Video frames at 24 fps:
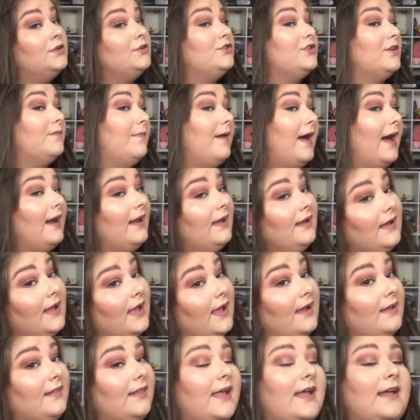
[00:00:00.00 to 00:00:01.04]
dramatic
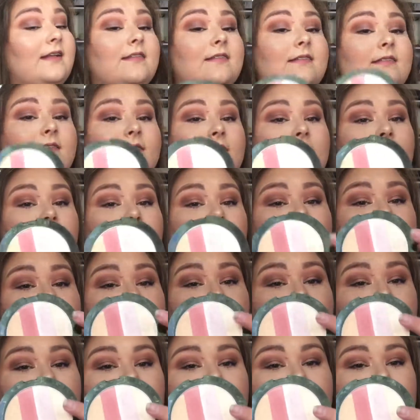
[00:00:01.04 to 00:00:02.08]
highlights. So
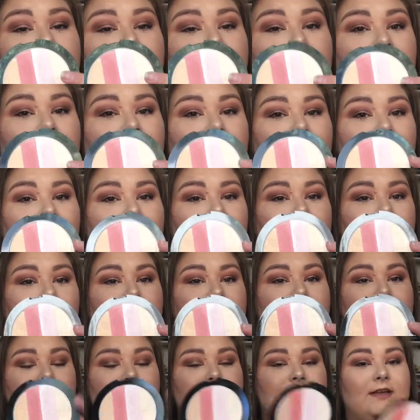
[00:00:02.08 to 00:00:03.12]
these are just a little
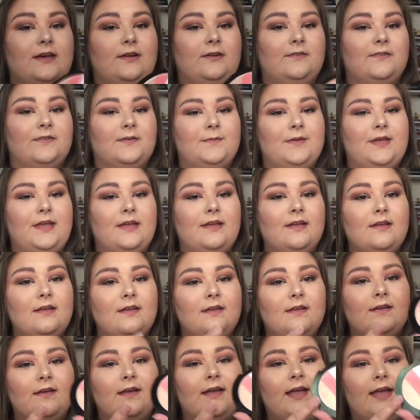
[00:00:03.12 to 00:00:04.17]
bit too subtle for me.
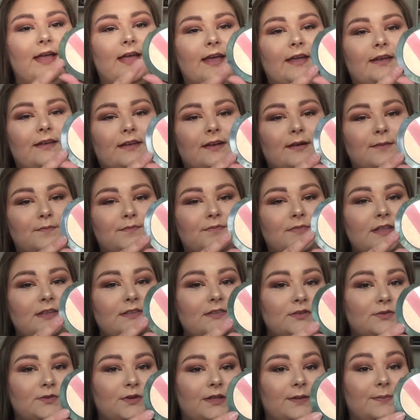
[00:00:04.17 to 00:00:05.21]
And
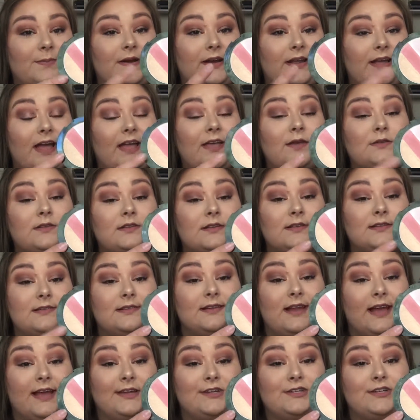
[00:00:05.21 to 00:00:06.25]
this is really pretty. I use it as
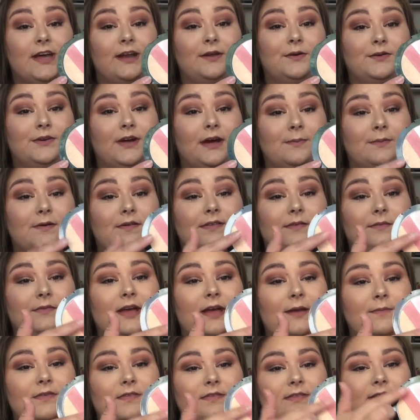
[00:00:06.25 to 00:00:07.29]
an eyeshadow topper
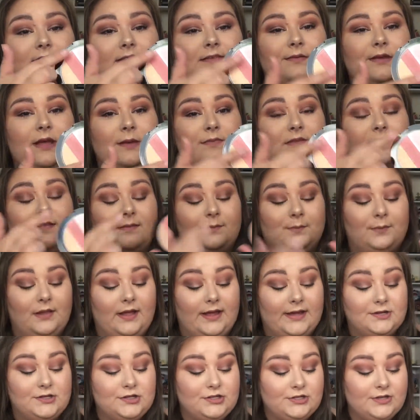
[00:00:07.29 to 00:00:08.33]
sometimes, and this sometimes is a
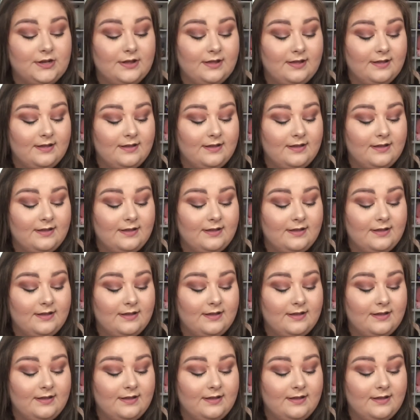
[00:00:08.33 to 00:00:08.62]
blush.